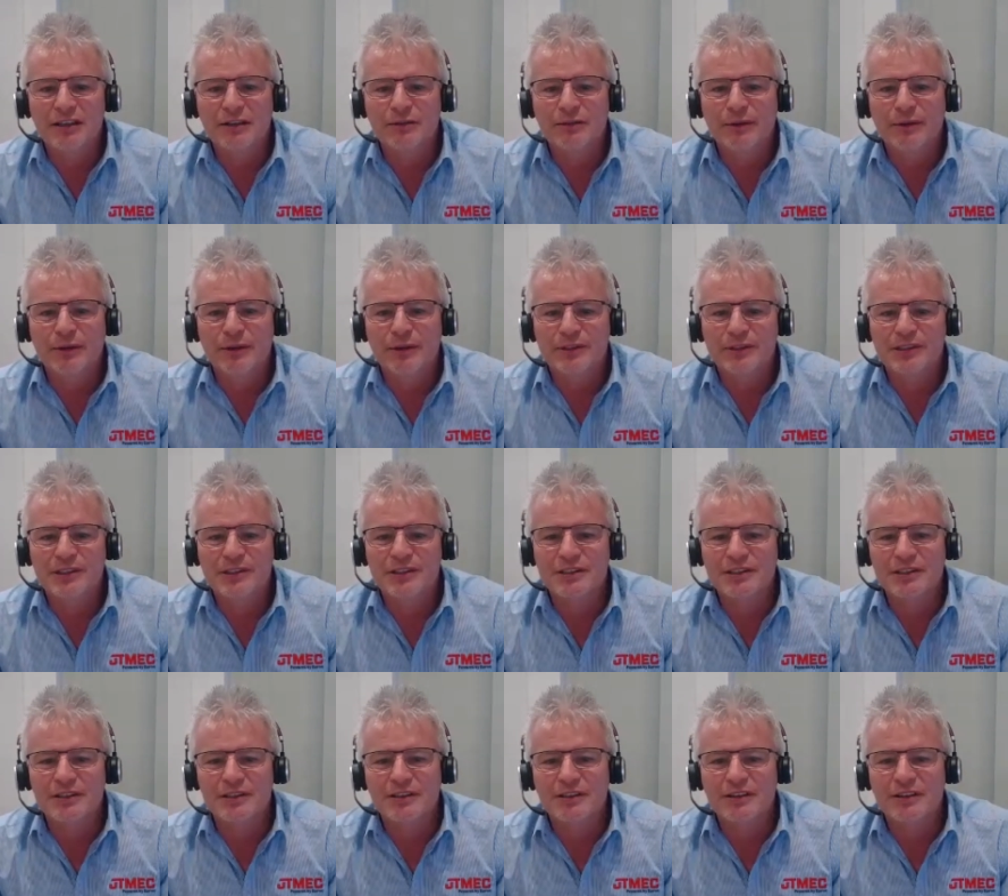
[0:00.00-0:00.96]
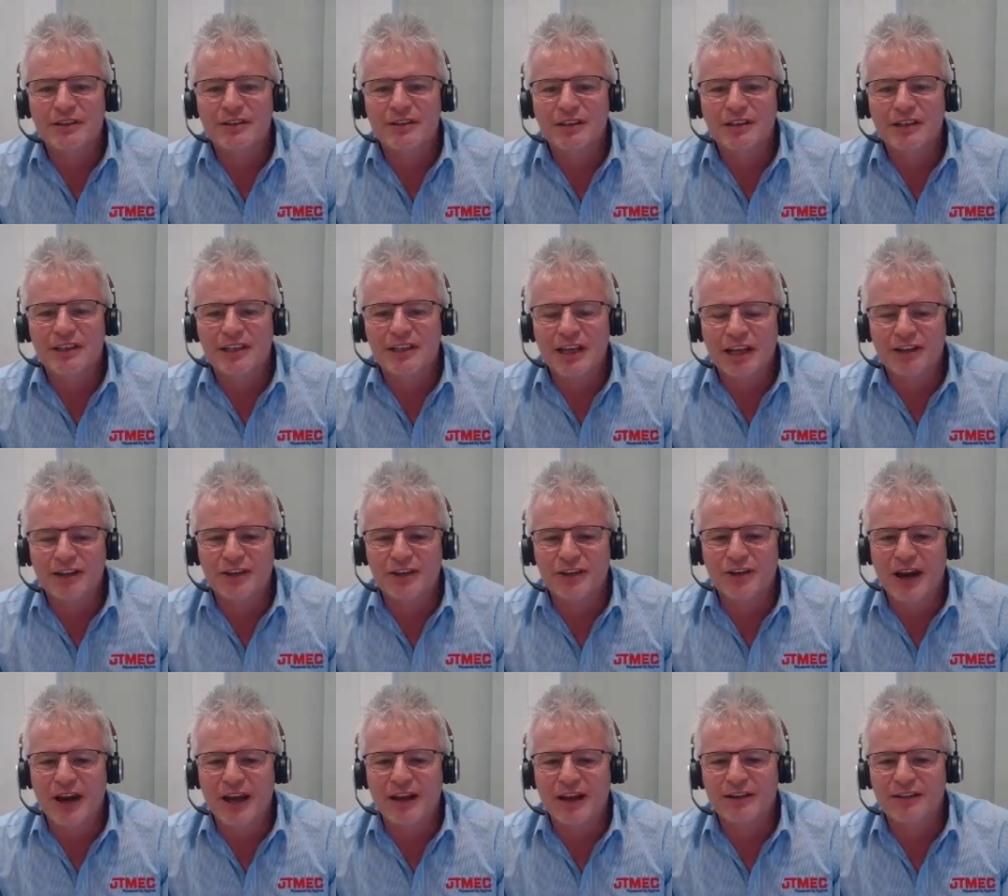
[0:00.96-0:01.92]
whereas in
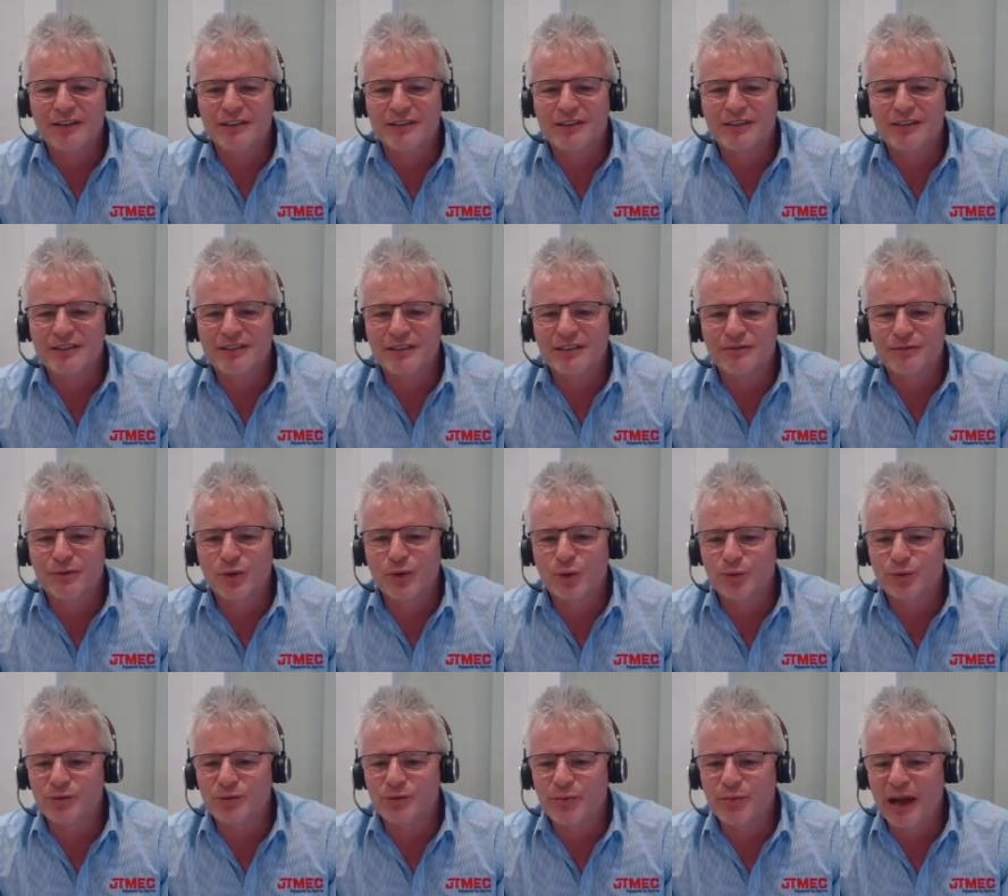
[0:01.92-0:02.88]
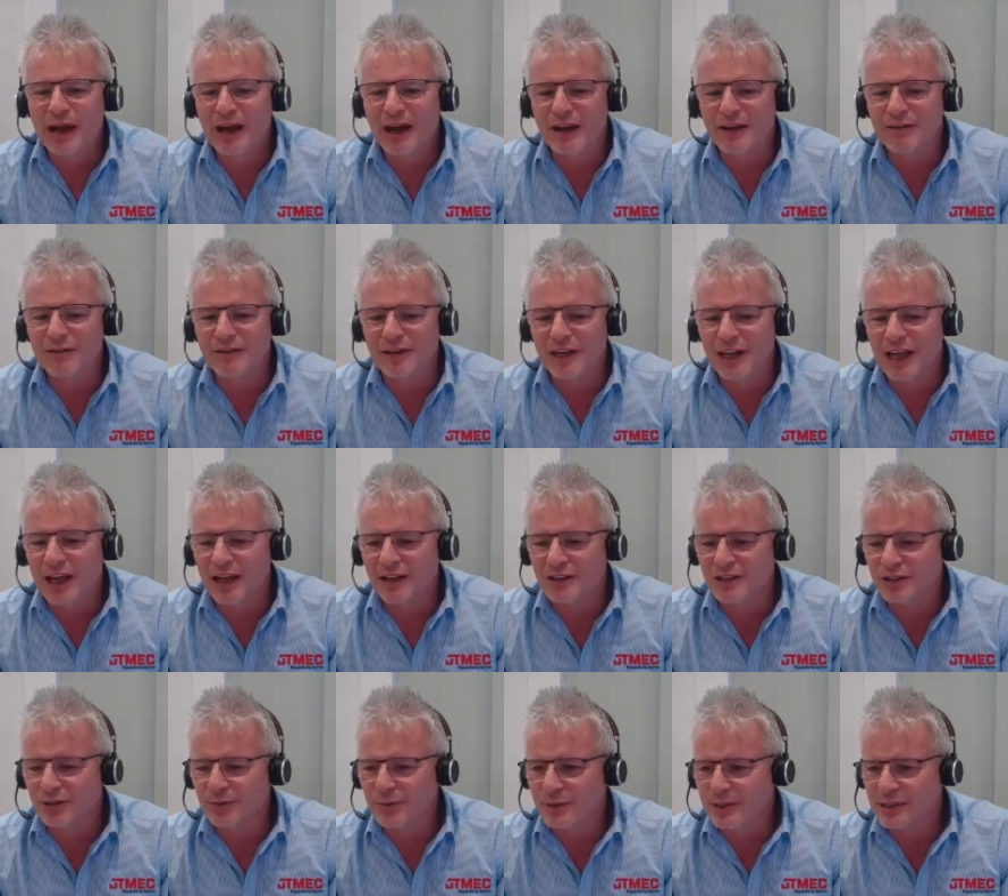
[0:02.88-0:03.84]
underground it's it forms part of a
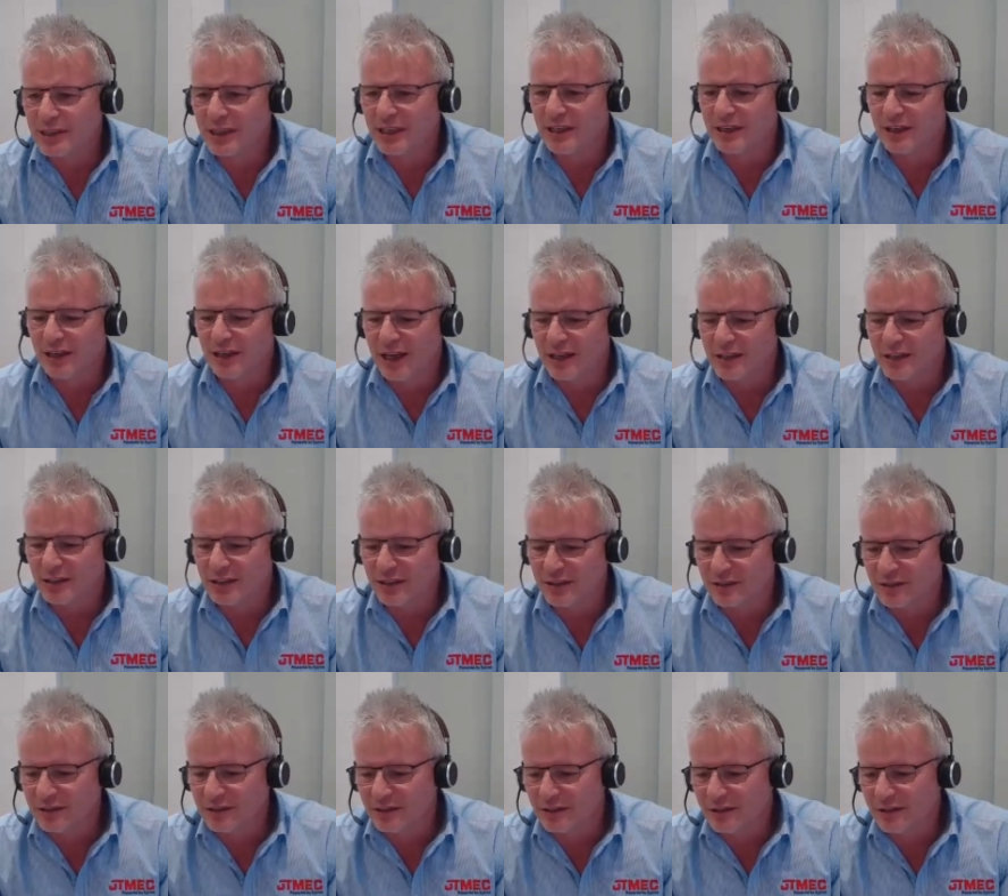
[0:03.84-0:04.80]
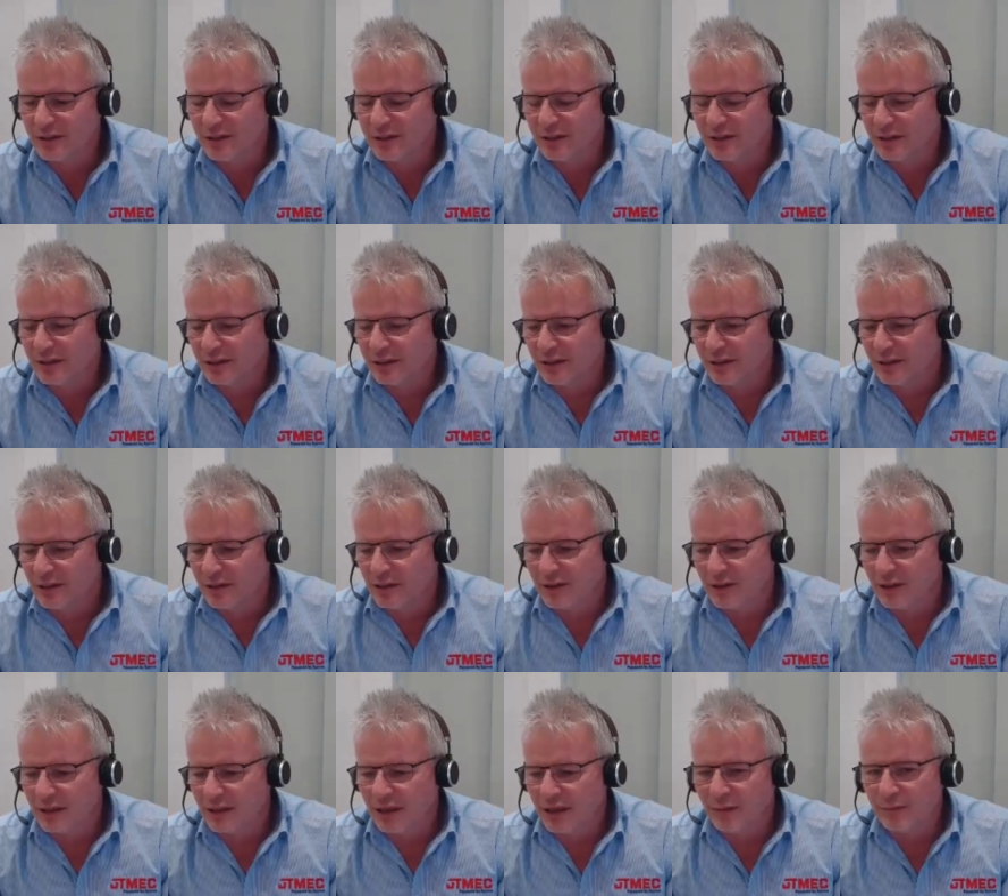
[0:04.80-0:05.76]
larger reticulation
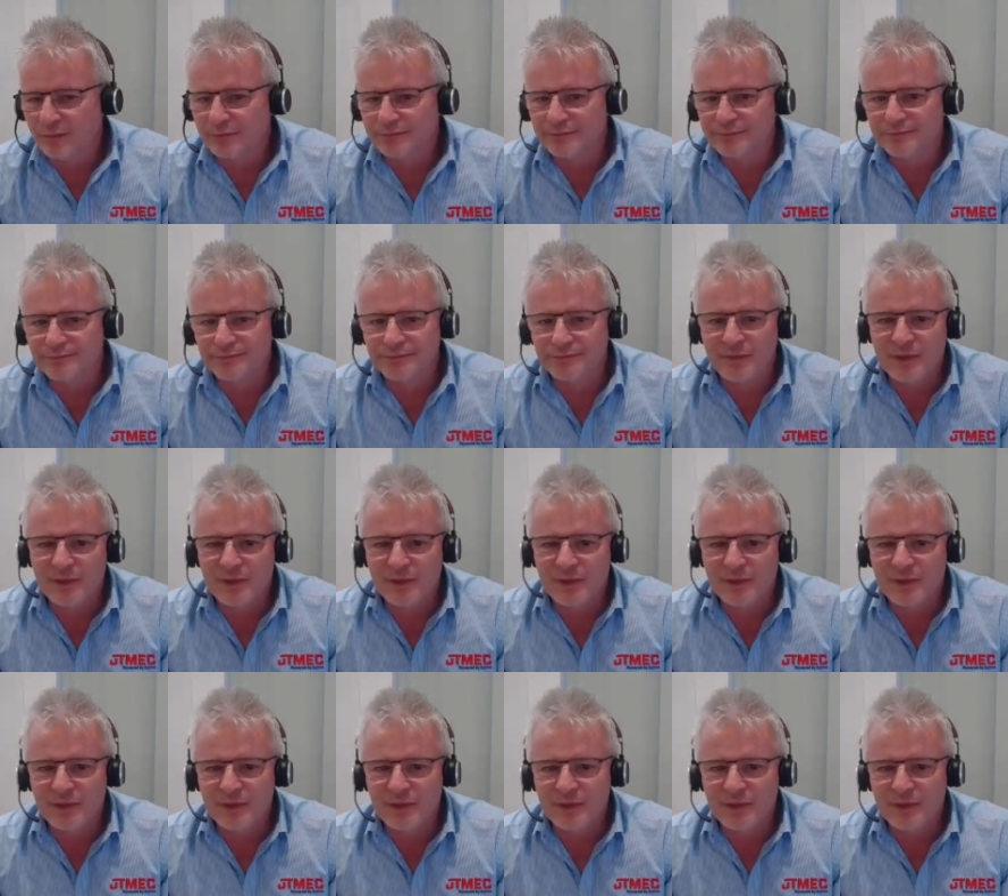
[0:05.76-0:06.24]
um,